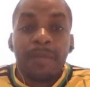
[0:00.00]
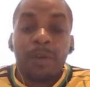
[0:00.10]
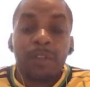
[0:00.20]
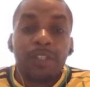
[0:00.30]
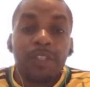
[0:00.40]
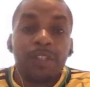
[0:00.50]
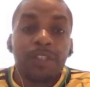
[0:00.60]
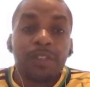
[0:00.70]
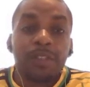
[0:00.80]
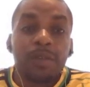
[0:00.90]
But, you
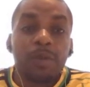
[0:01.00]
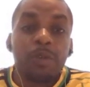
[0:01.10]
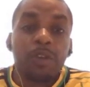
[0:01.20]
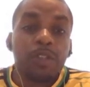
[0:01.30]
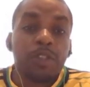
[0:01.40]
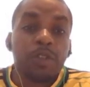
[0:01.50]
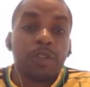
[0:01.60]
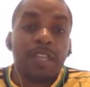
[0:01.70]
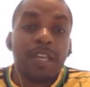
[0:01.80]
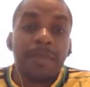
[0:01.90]
know, kudos
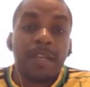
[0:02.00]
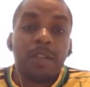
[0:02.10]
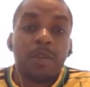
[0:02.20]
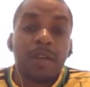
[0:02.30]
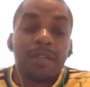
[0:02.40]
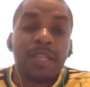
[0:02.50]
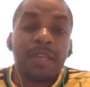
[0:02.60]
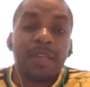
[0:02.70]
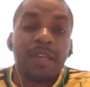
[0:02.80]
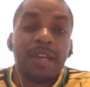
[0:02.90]
to Damon Lowe. I
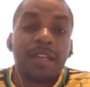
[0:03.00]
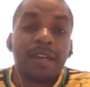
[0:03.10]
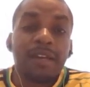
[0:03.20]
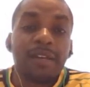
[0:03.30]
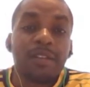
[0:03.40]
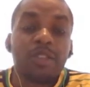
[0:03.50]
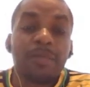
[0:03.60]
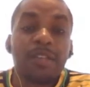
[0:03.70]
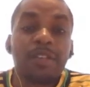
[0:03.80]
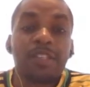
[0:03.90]
think he had a
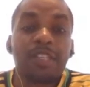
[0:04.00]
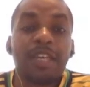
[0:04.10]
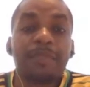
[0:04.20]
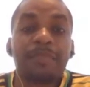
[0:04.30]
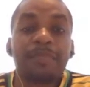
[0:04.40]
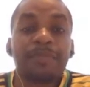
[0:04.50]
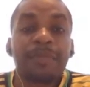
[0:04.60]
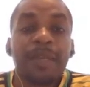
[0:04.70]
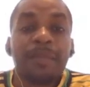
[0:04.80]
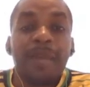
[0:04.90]
tremendous game.
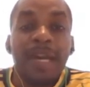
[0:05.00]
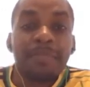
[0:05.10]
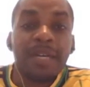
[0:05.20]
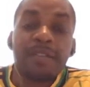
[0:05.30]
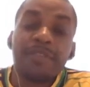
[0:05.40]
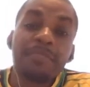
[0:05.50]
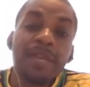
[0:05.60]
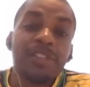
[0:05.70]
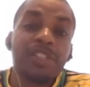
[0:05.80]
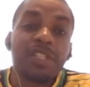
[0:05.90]
My man of the
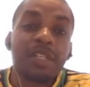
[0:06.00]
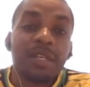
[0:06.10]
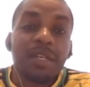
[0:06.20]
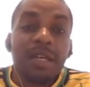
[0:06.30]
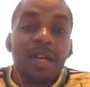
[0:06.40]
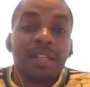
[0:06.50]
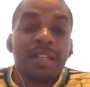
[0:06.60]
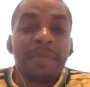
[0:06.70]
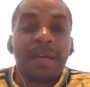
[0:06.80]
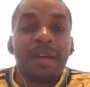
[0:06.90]
match. And
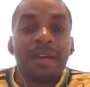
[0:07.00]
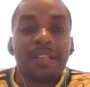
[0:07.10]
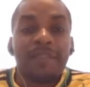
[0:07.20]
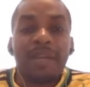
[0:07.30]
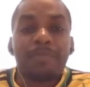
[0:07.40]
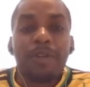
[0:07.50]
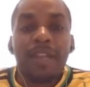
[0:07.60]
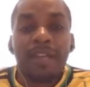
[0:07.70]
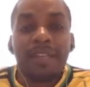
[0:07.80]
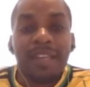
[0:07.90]
not because of that
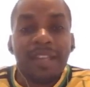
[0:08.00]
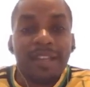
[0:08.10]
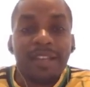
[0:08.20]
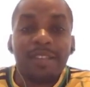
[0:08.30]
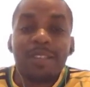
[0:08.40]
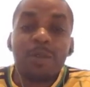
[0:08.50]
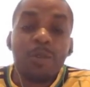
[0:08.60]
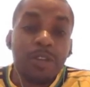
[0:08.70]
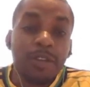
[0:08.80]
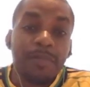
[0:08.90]
brilliant header that he
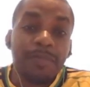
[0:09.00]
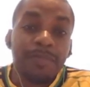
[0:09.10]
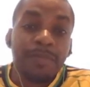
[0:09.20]
scored,